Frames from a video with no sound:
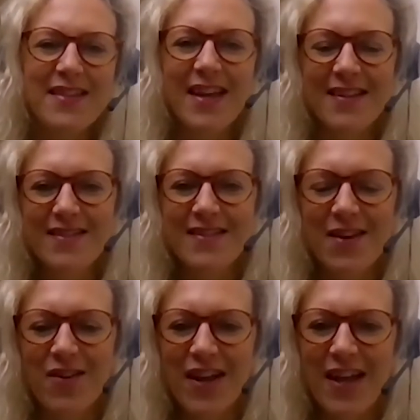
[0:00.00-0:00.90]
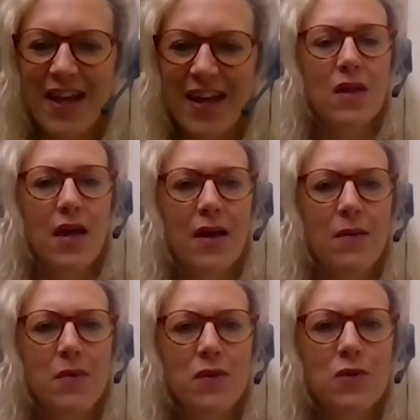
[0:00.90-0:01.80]
Thanks, Sarah.
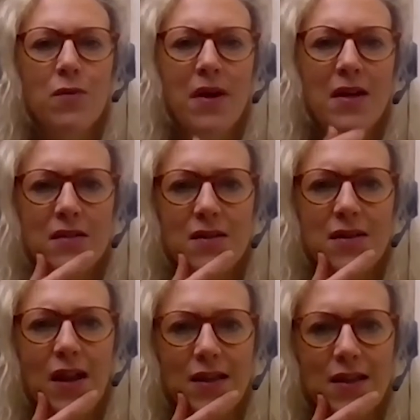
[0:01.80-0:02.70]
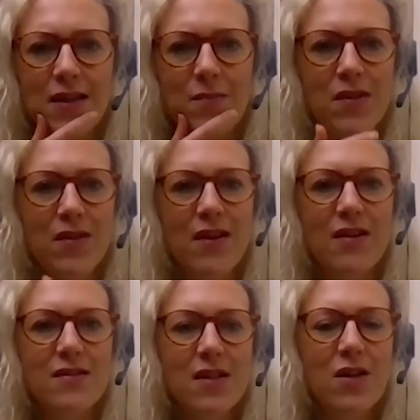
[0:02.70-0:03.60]
So we might, like, it'd be
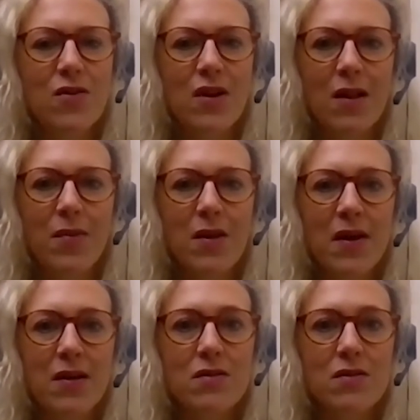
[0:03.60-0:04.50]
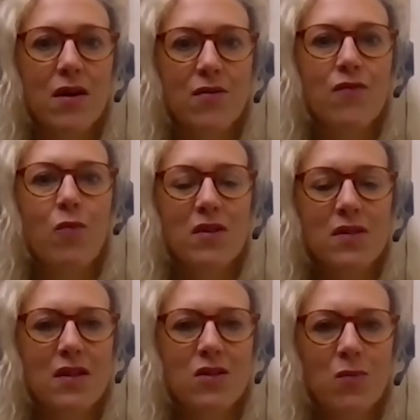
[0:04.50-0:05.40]
nice to hear a little bit about kind of what
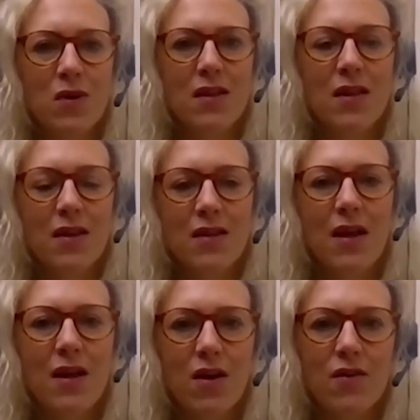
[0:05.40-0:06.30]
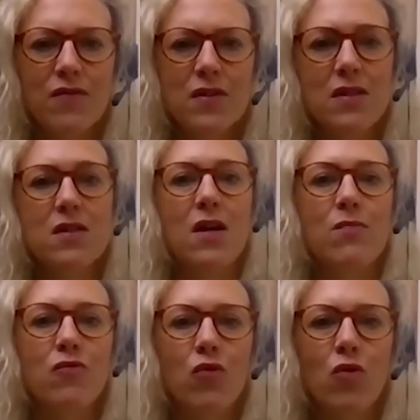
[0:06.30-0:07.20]
it's like to work in the head office, the type of